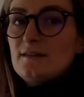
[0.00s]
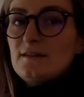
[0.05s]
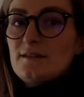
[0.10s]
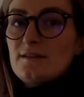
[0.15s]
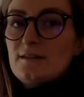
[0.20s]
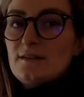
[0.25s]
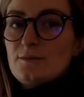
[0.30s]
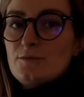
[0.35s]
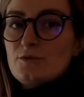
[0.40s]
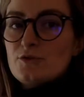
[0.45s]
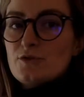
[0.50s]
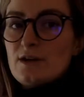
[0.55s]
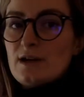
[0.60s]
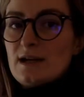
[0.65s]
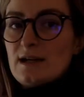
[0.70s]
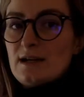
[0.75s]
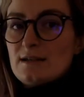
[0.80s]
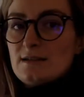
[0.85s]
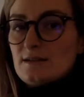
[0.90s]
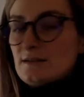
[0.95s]

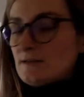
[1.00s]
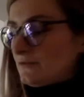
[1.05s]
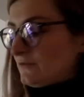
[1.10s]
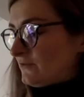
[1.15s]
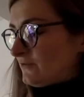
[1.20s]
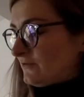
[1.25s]
subtract